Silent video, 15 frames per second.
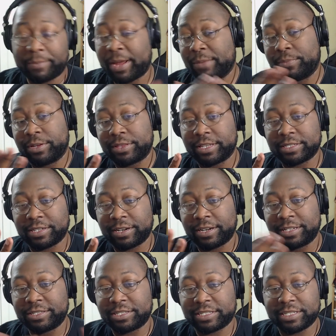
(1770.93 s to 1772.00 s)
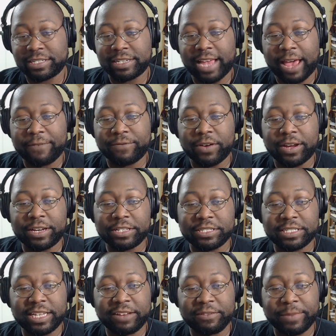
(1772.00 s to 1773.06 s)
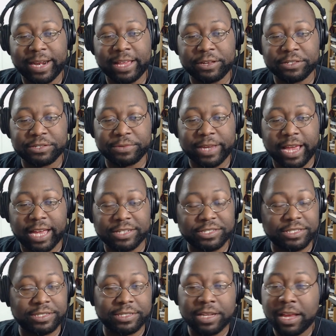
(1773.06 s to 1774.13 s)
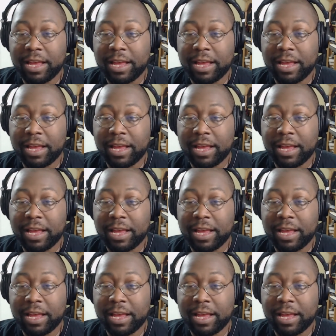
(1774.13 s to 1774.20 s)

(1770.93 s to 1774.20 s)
I might put this on just to have fun and just see everybody else's reaction.